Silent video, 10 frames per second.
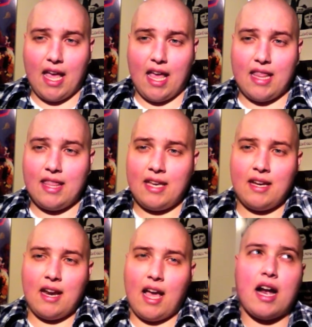And
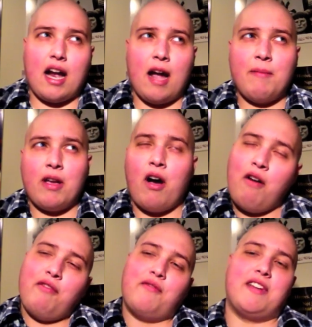then, coming
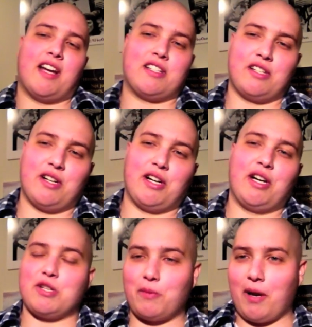off of Dexter,
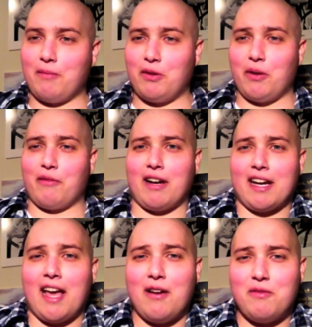which is what I'm doing right
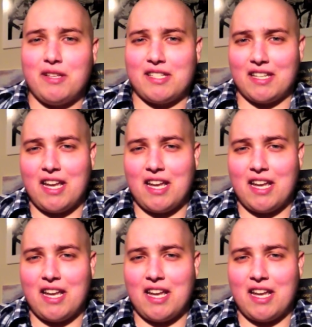now, it's